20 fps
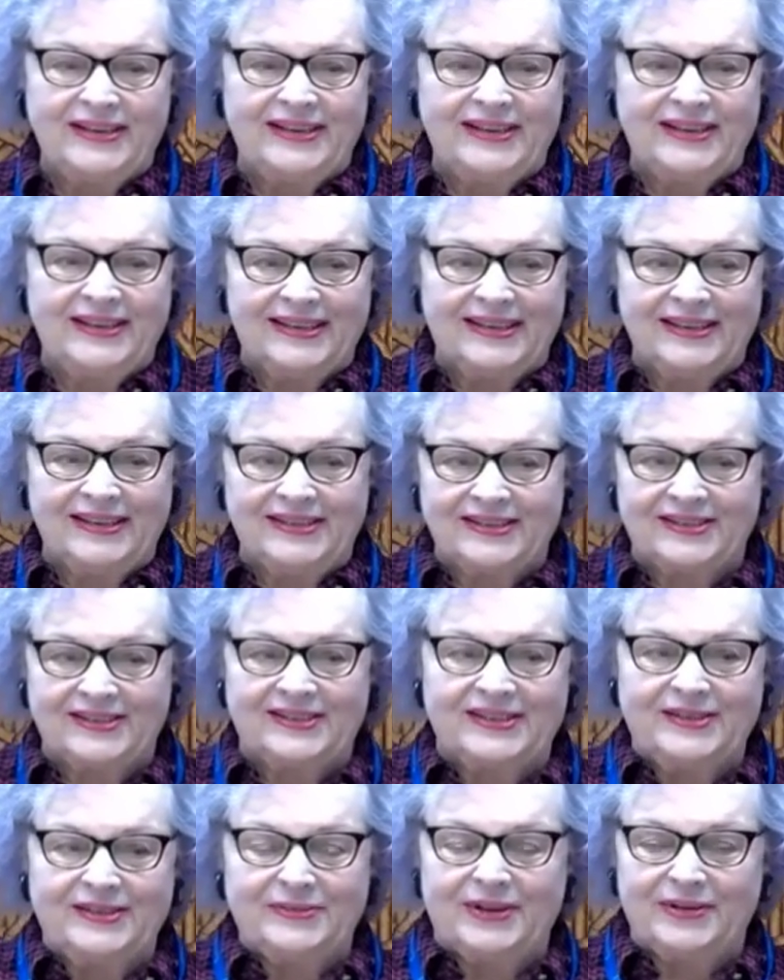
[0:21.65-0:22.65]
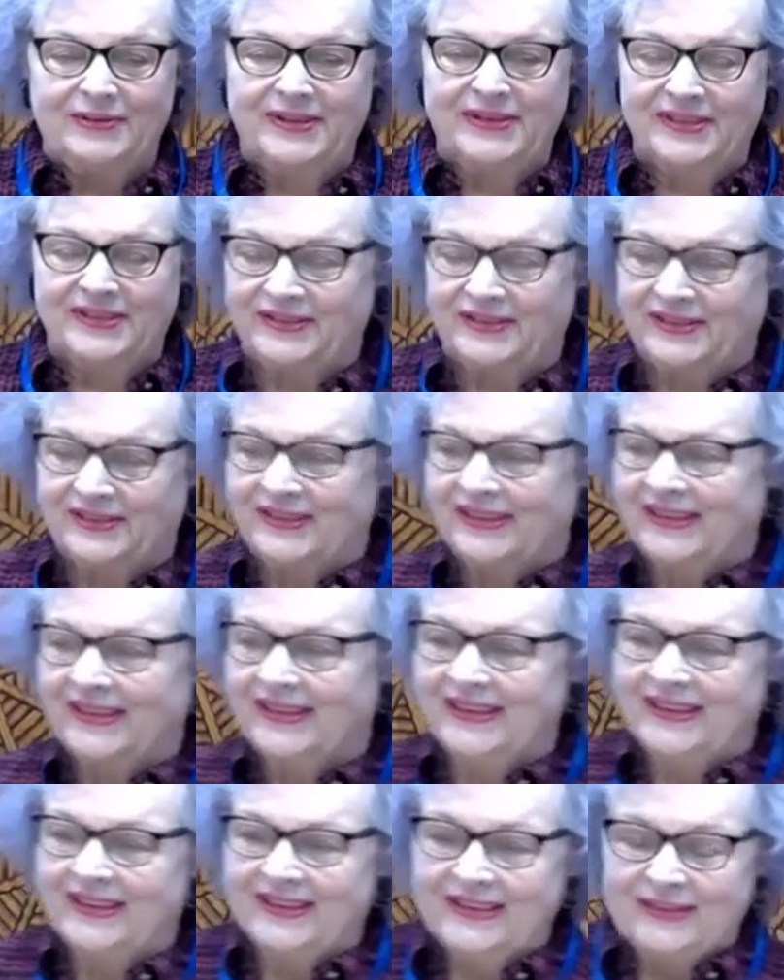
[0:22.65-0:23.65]
I like to see where we can
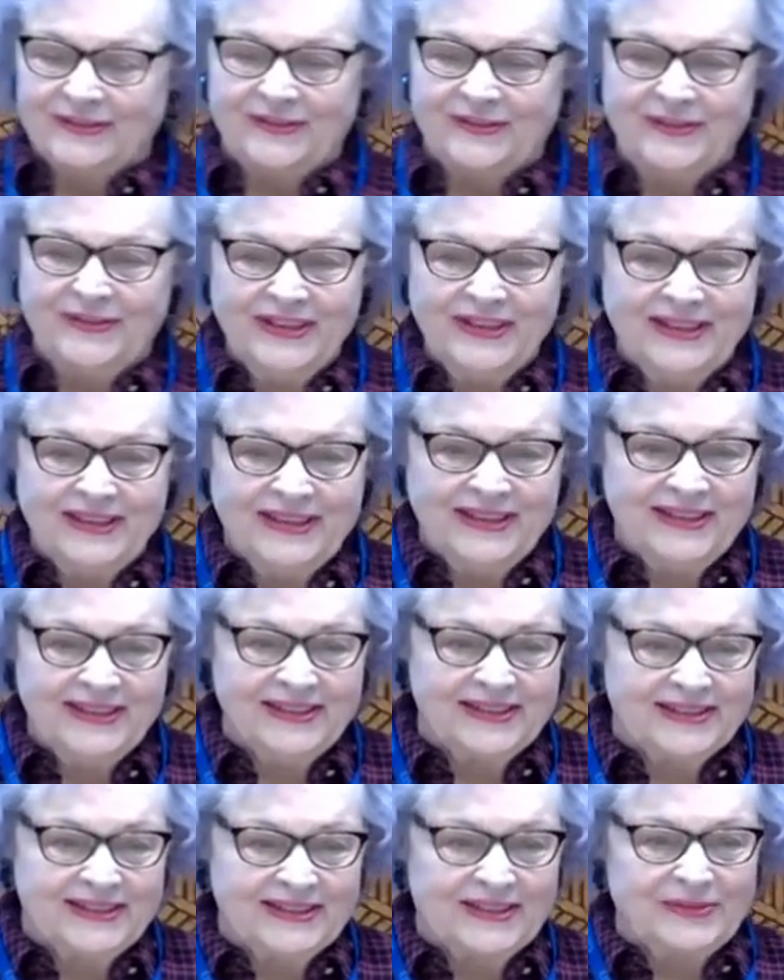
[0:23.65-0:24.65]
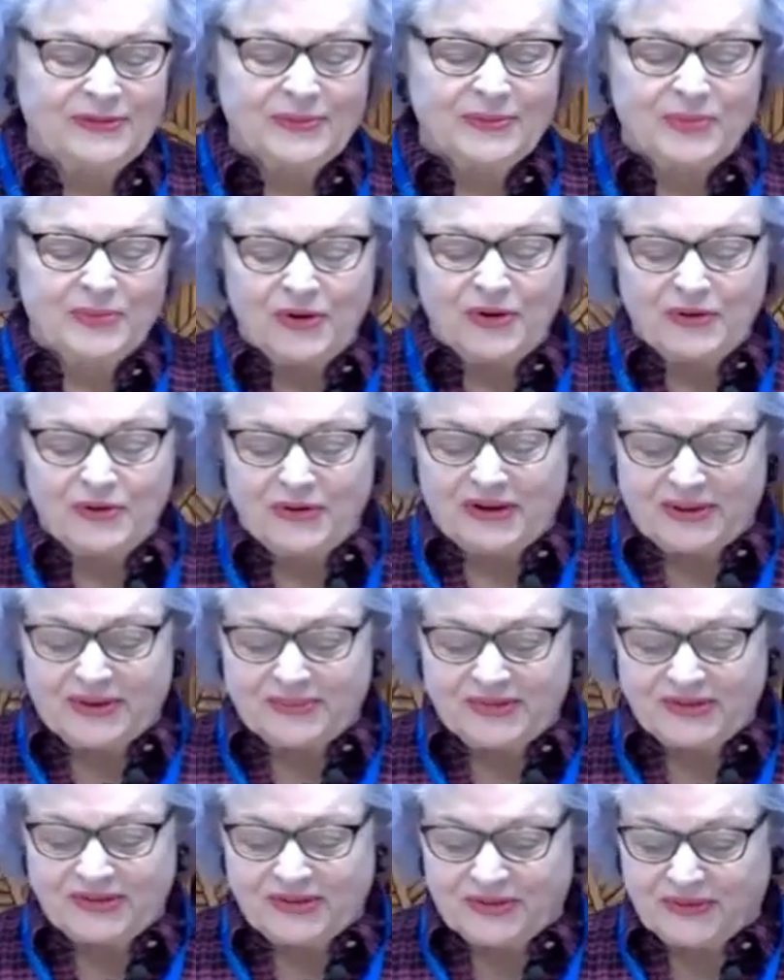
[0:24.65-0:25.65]
fit it in different programs.
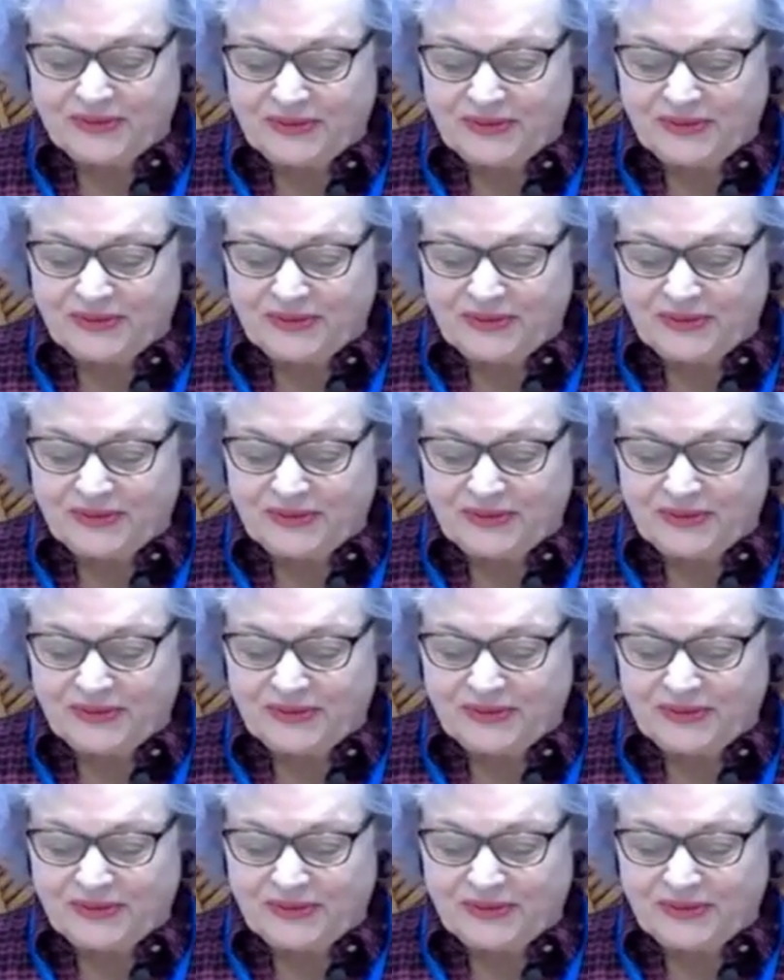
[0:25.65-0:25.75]
So